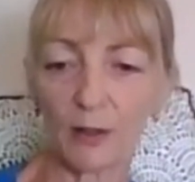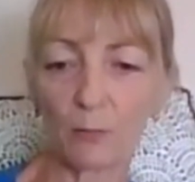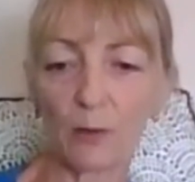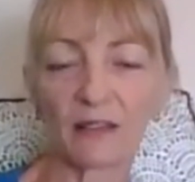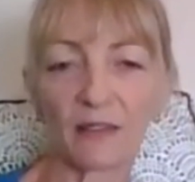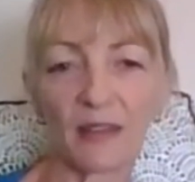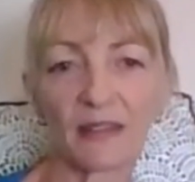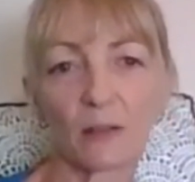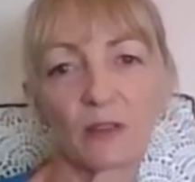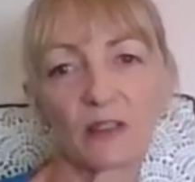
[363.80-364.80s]
one of the
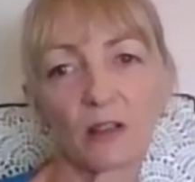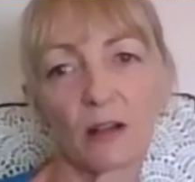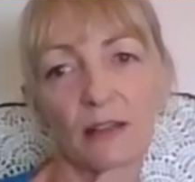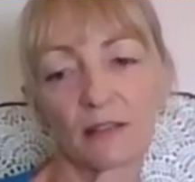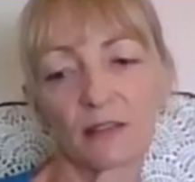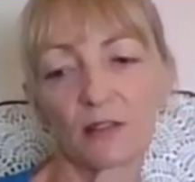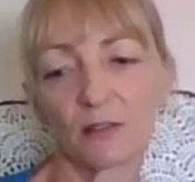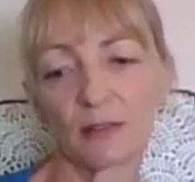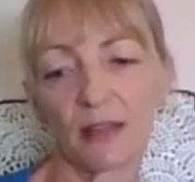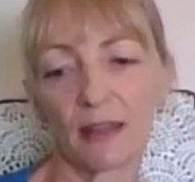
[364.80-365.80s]
things that we're trying to
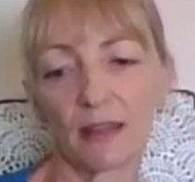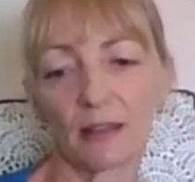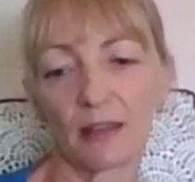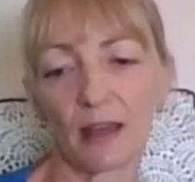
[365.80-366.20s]
do there